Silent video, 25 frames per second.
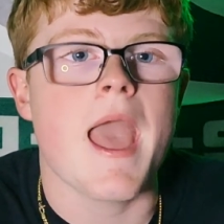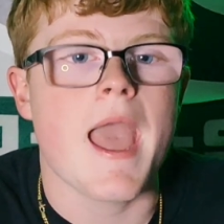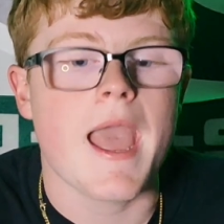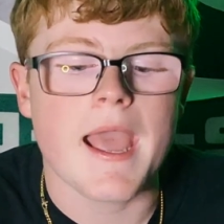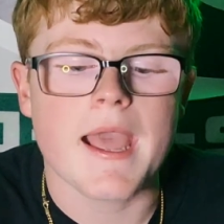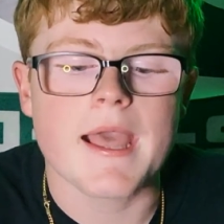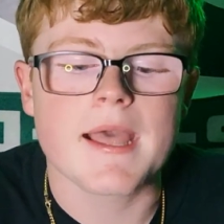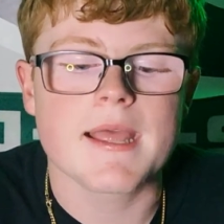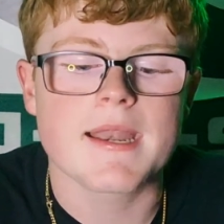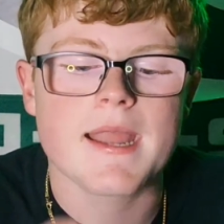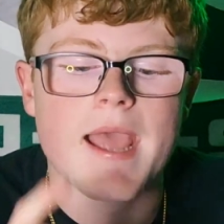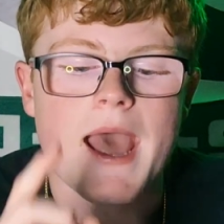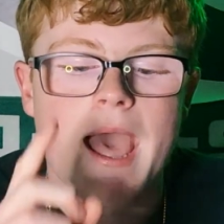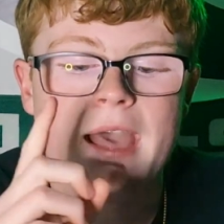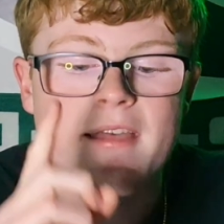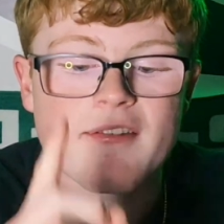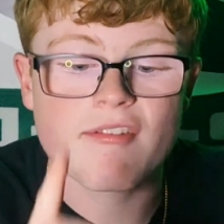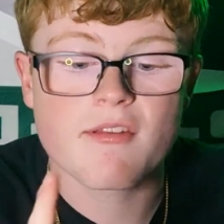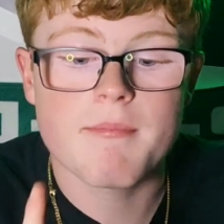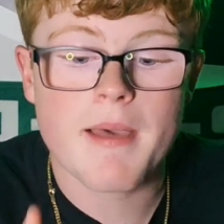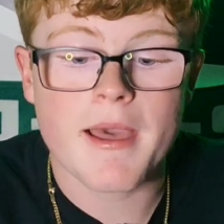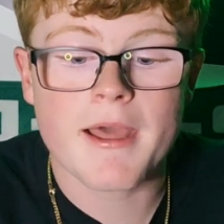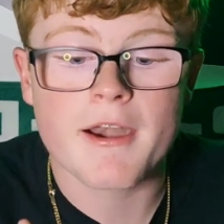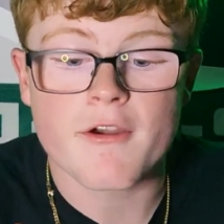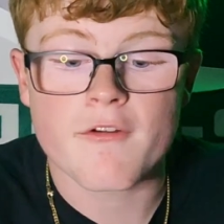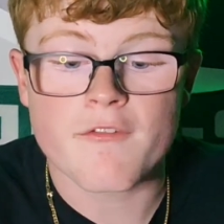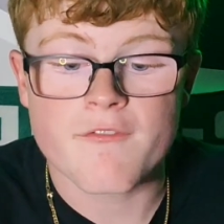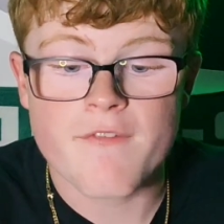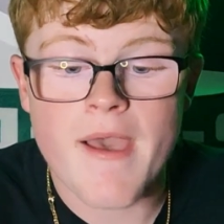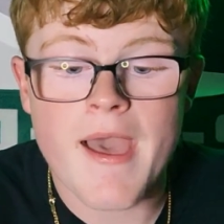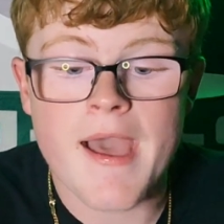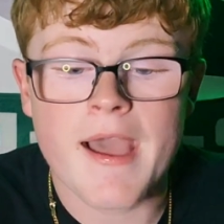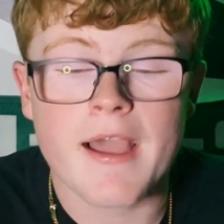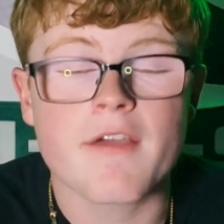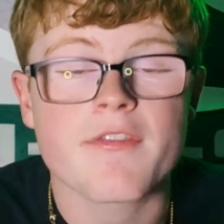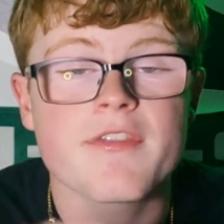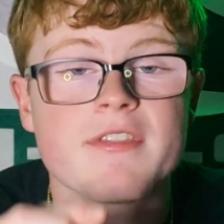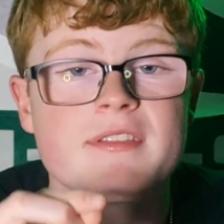And as a matter of
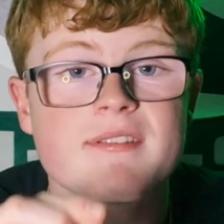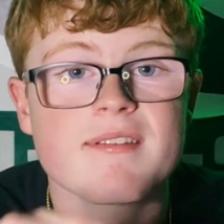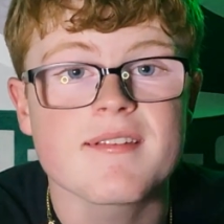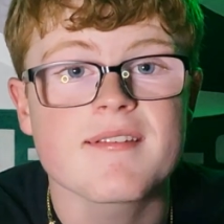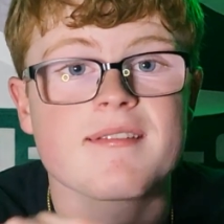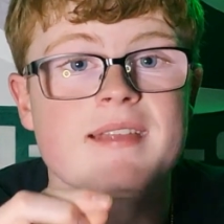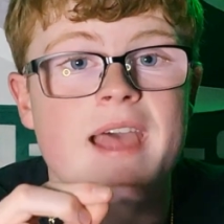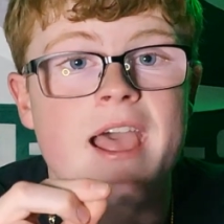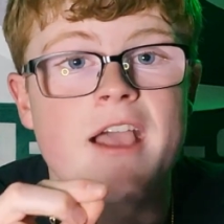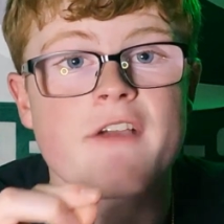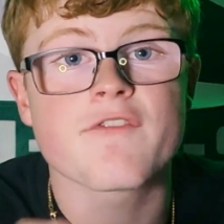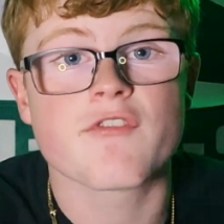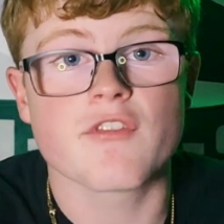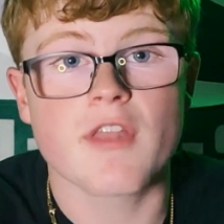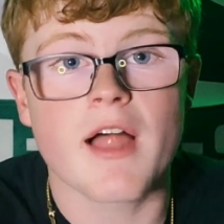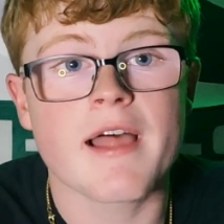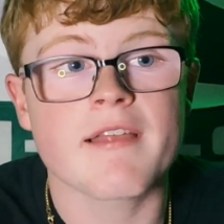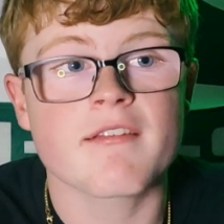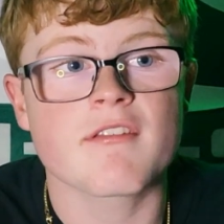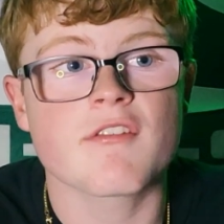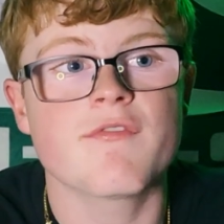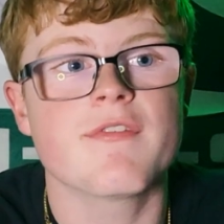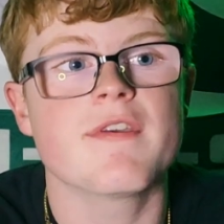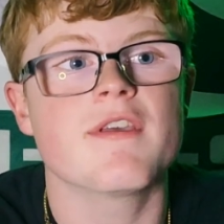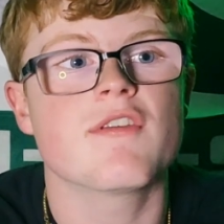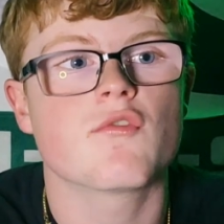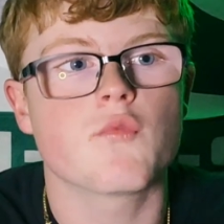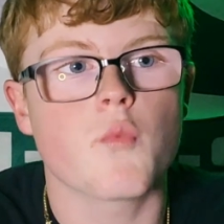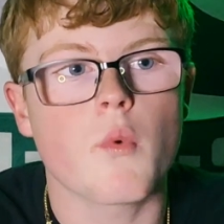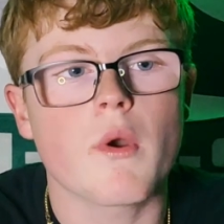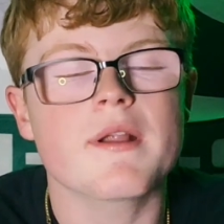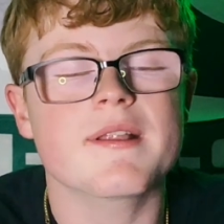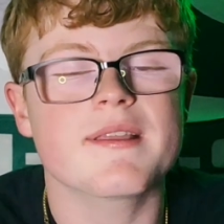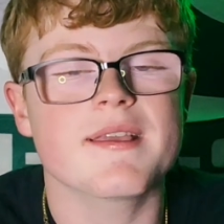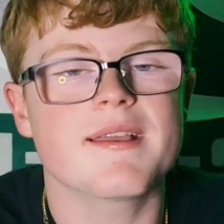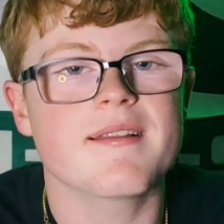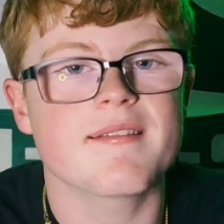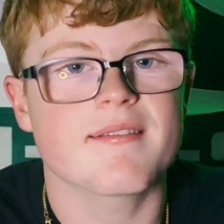fact, this exact philosophy has
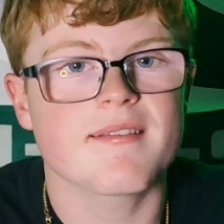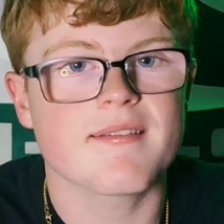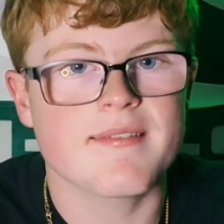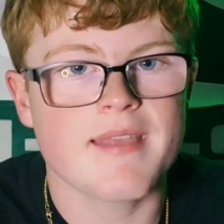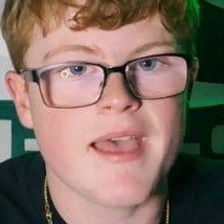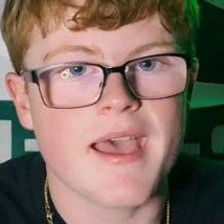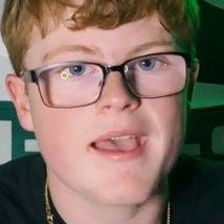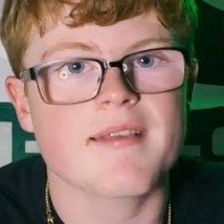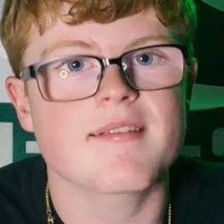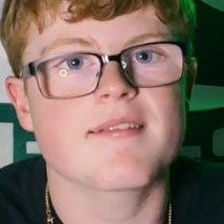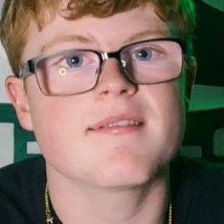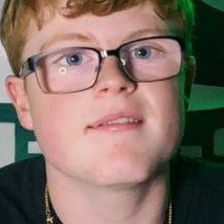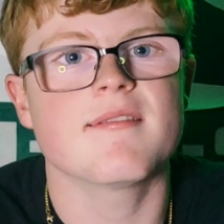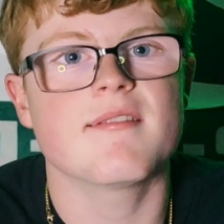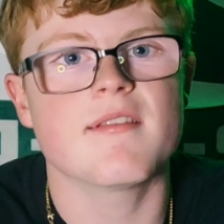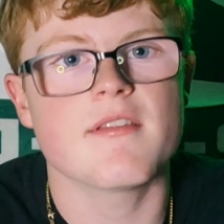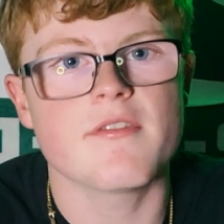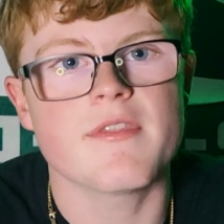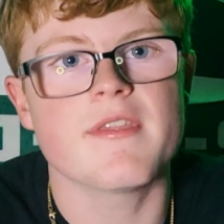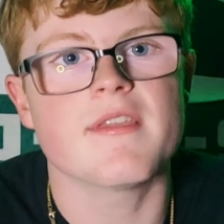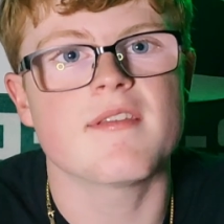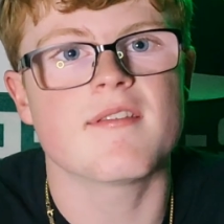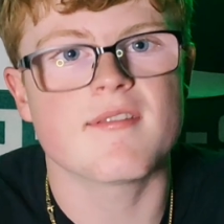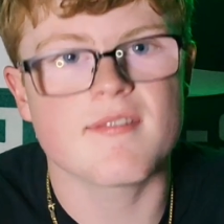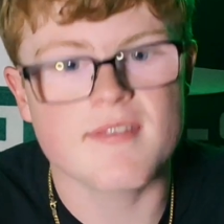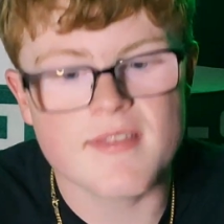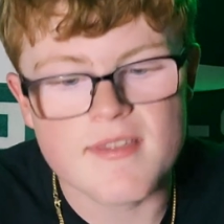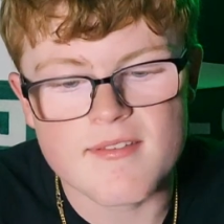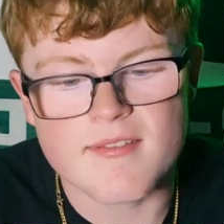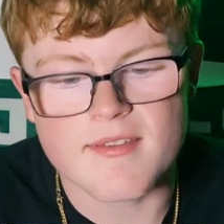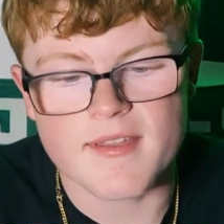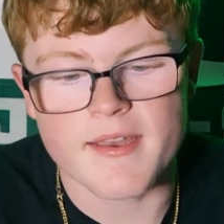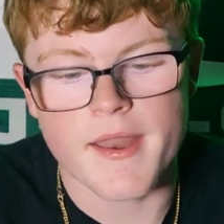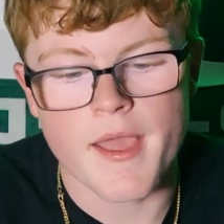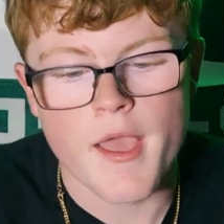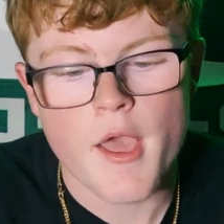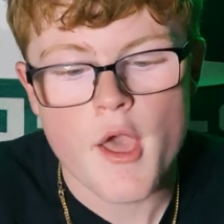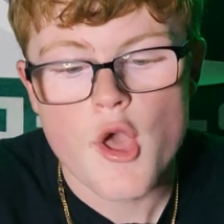worked against the Texans this
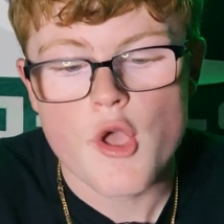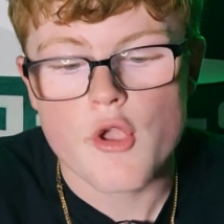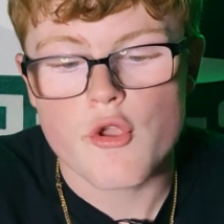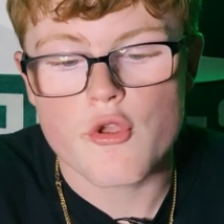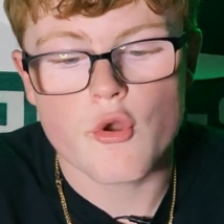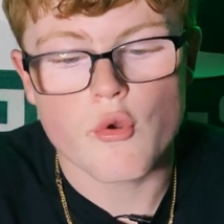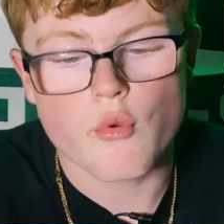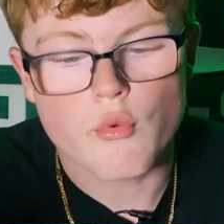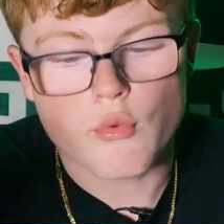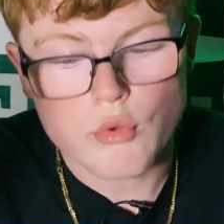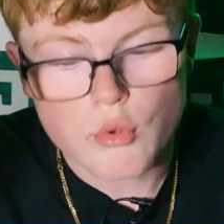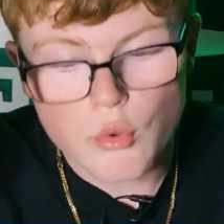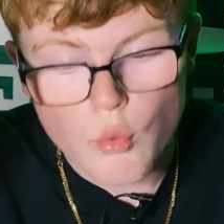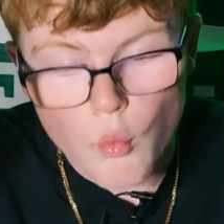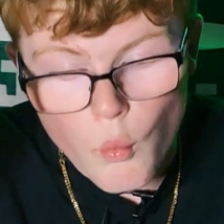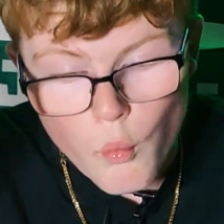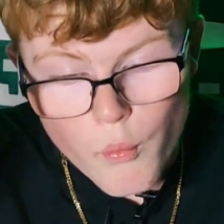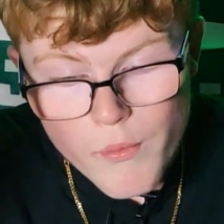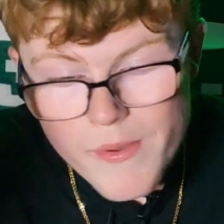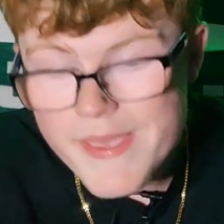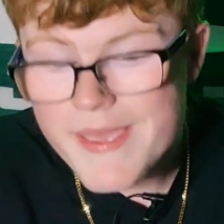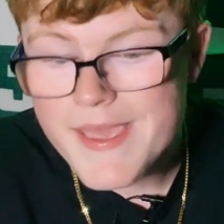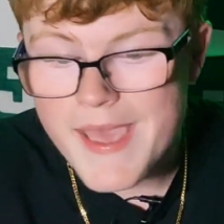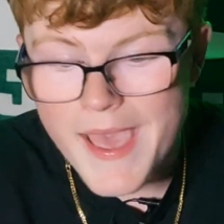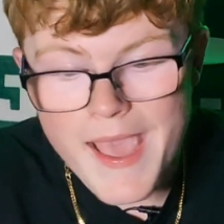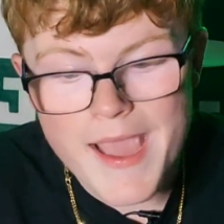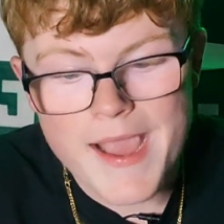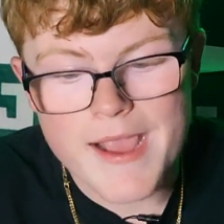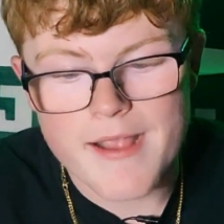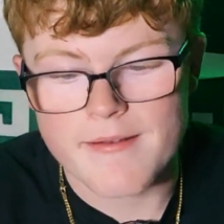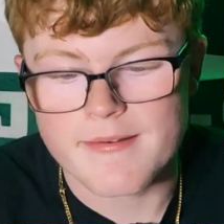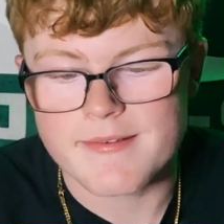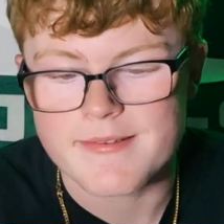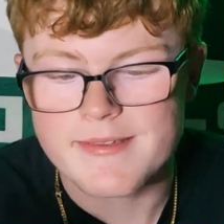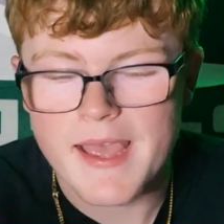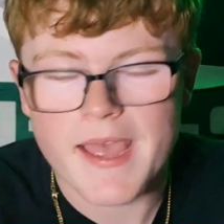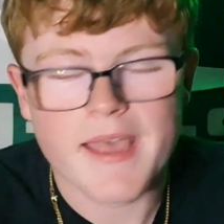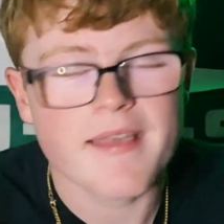season. You know, week
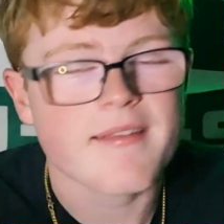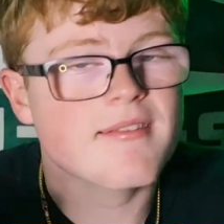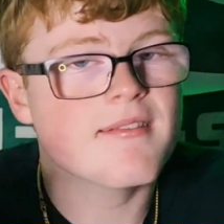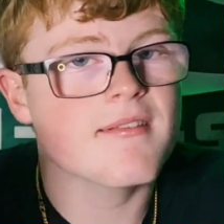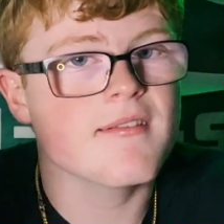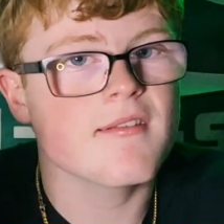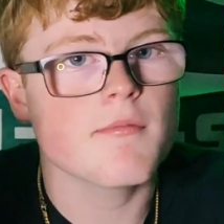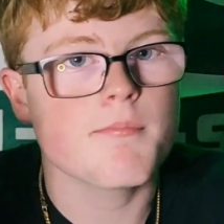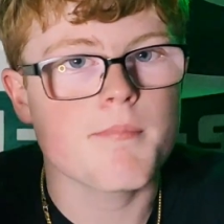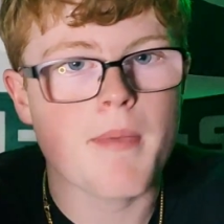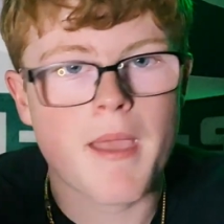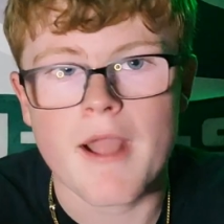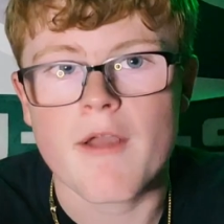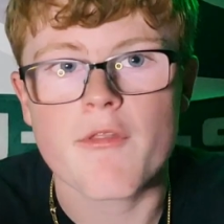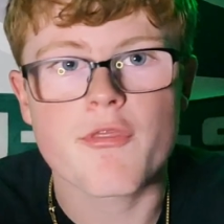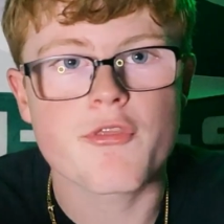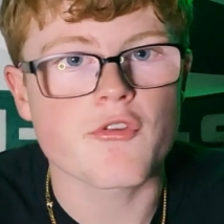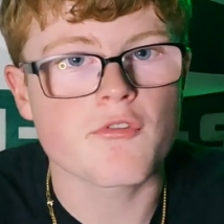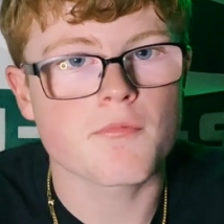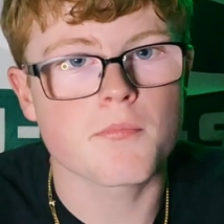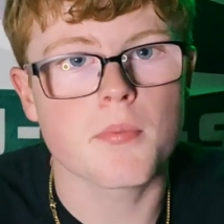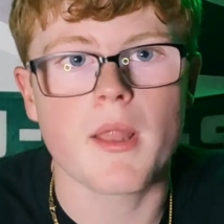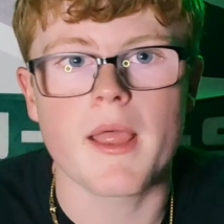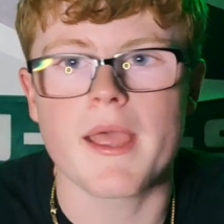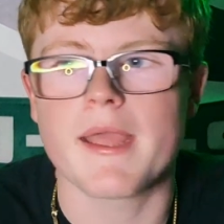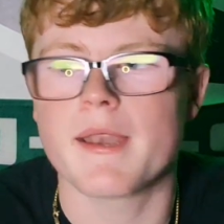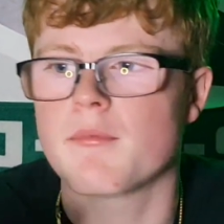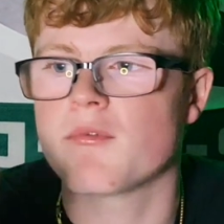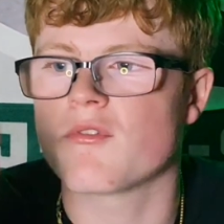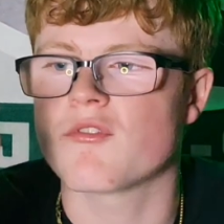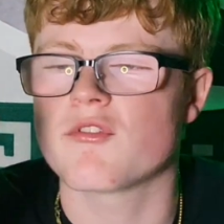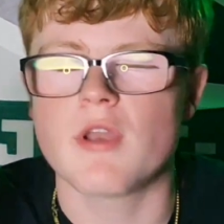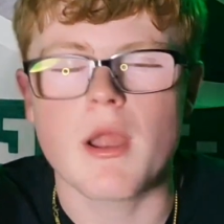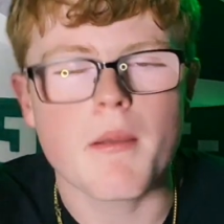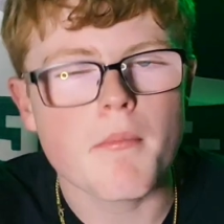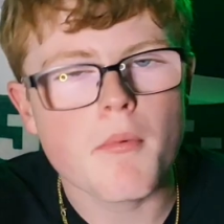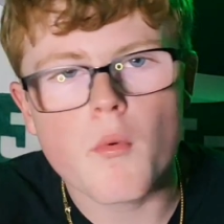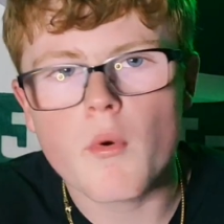8, Texans-Panthers played. It
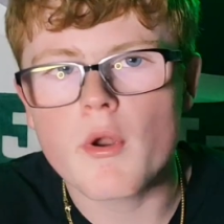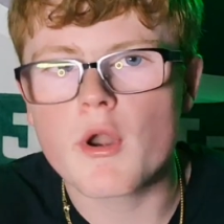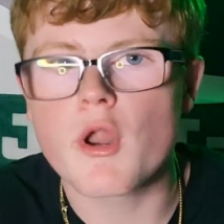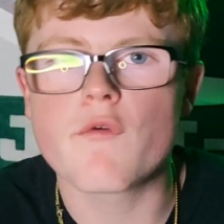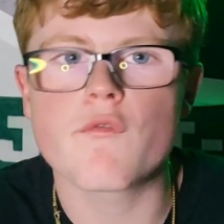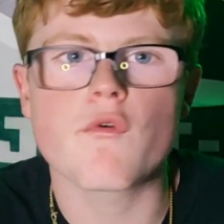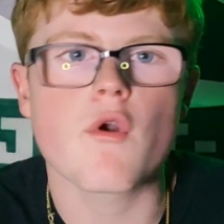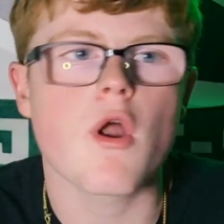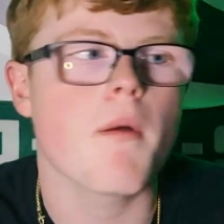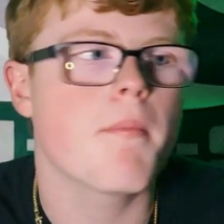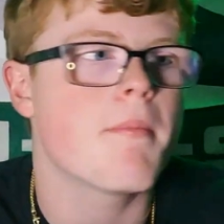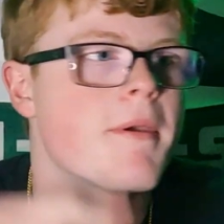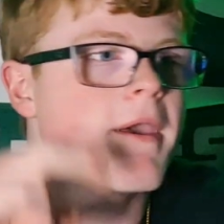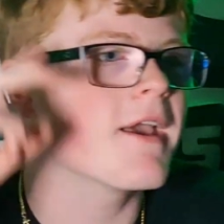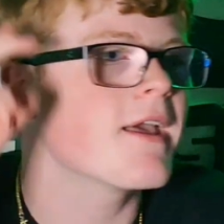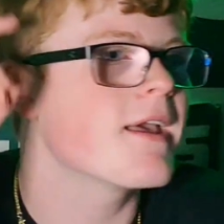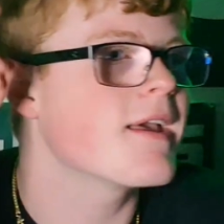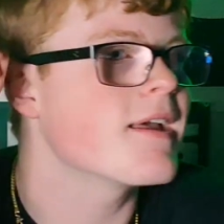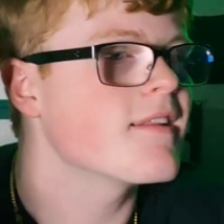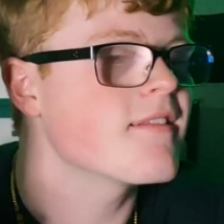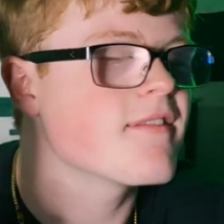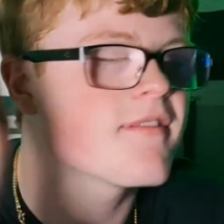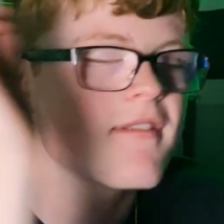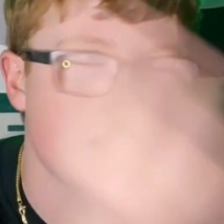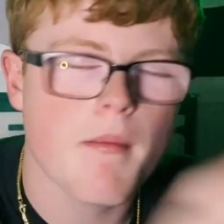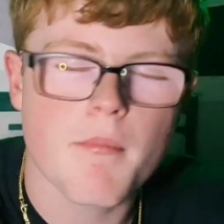was number 1 overall pick against